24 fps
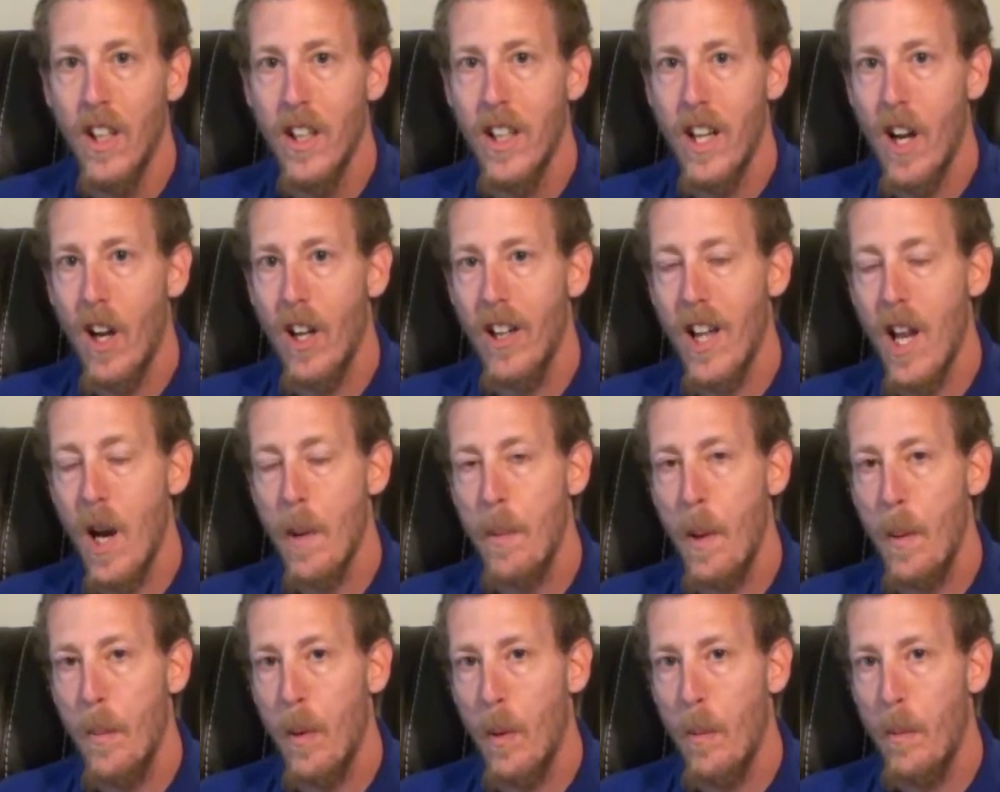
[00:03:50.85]
Now a lot
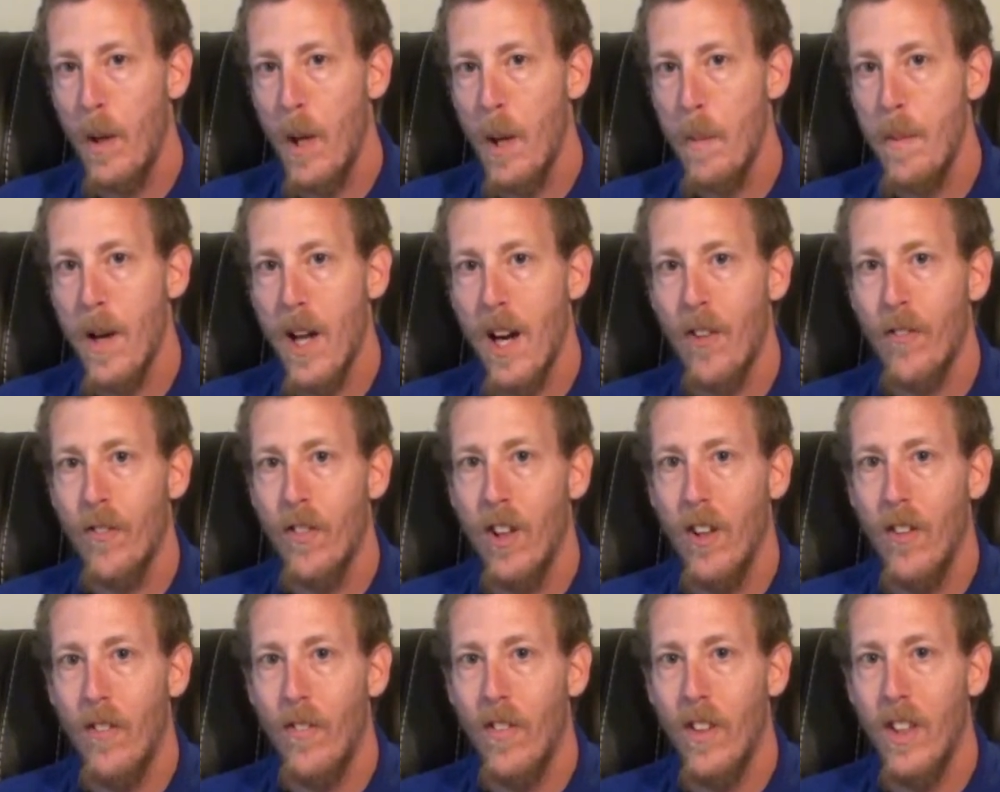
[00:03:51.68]
of people play
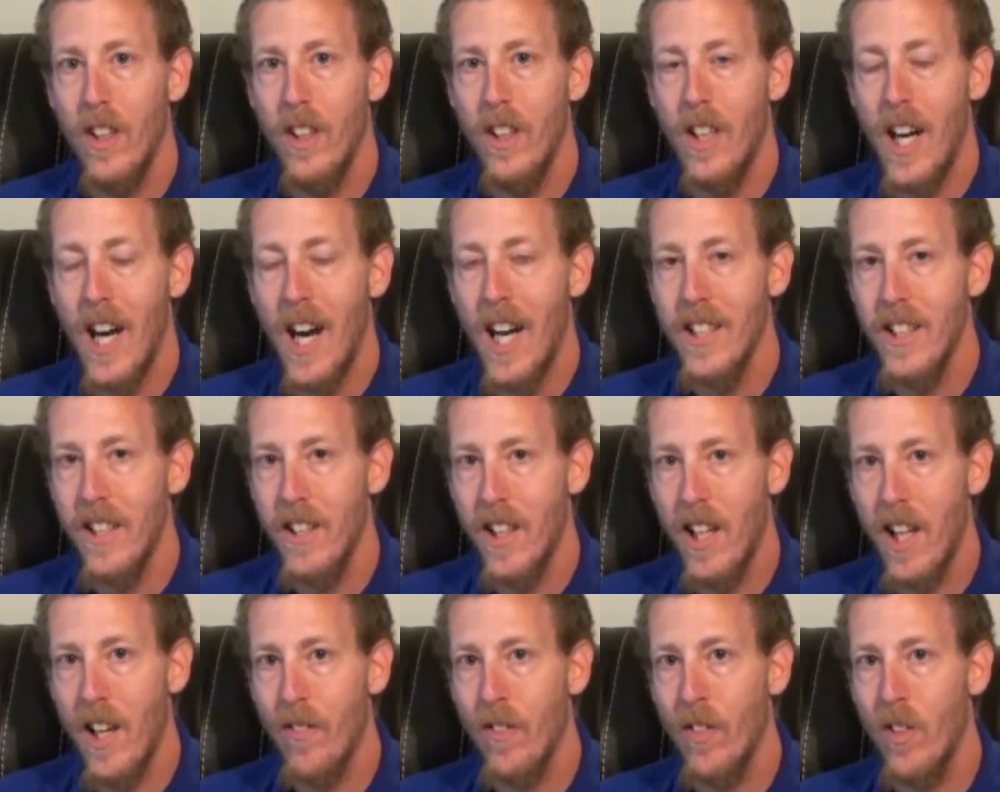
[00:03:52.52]
Battlefront 1. I did
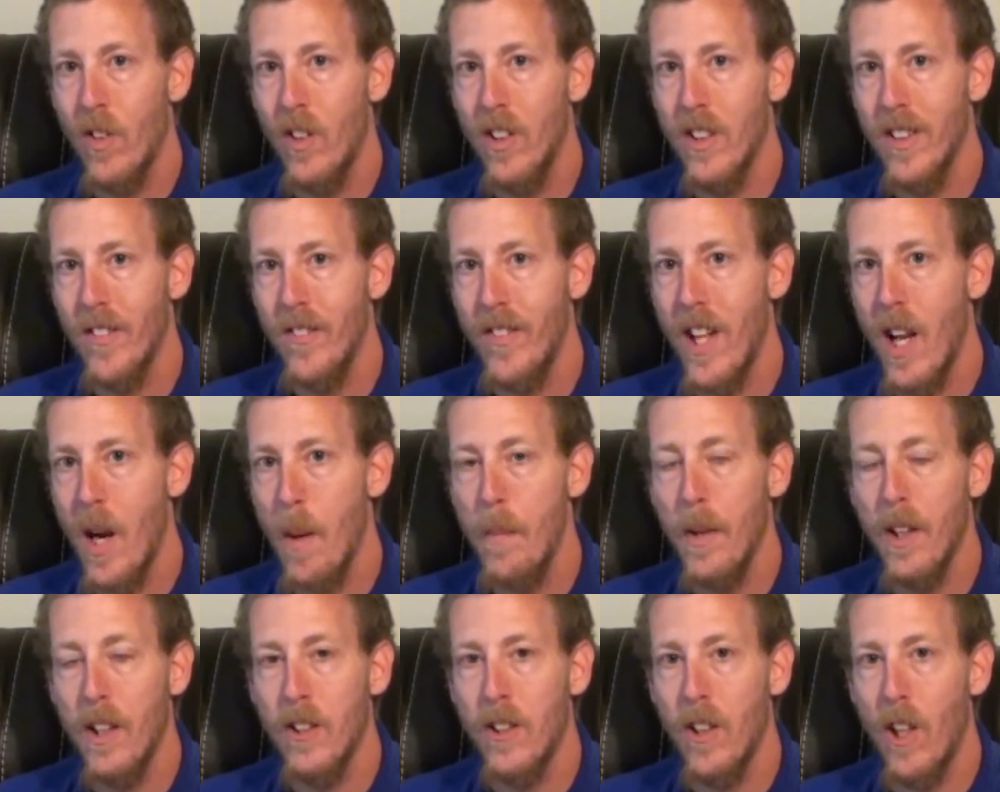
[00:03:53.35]
not, of course. I'm not a
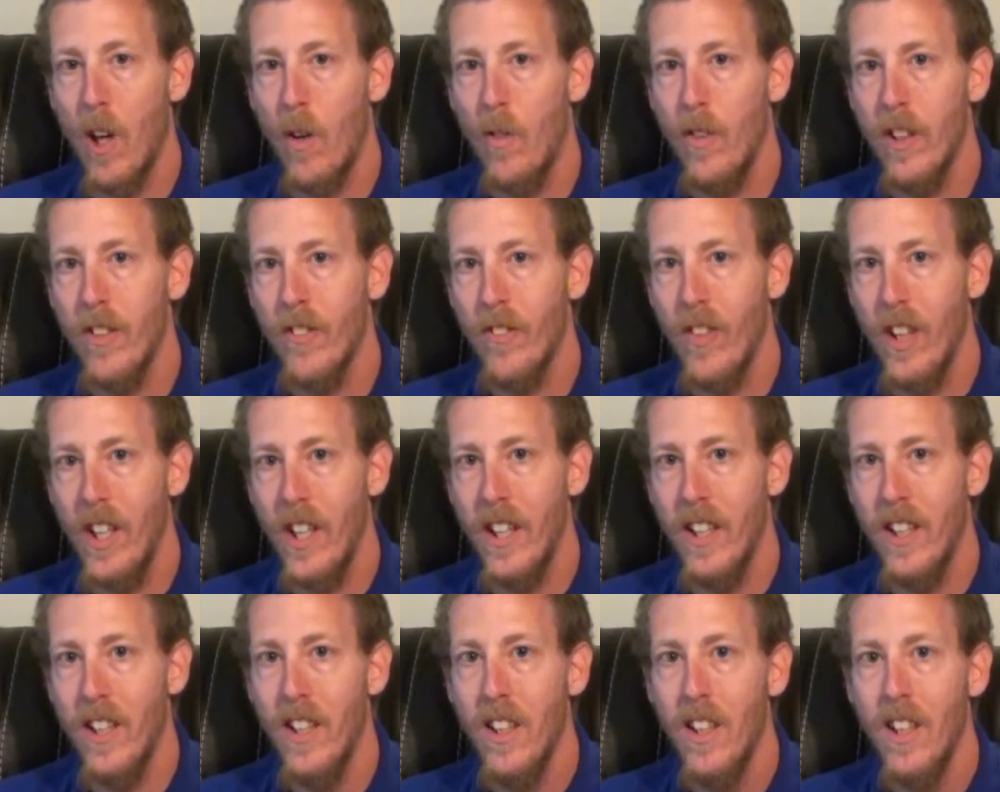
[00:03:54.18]
big Star Wars
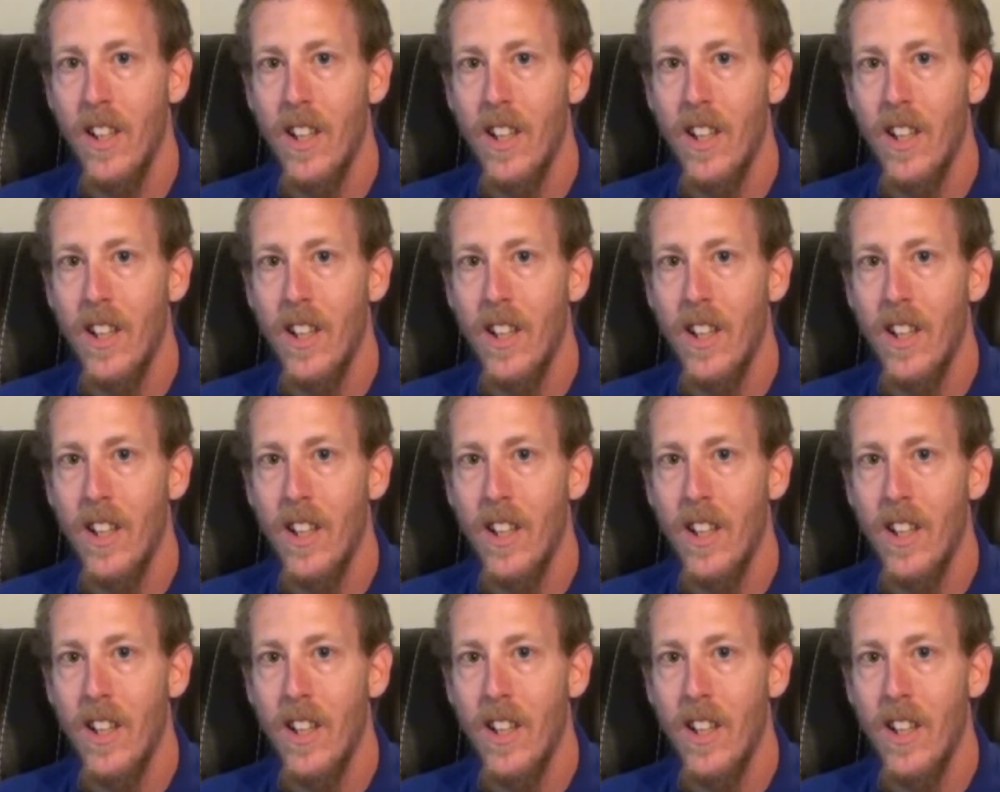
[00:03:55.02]
fan.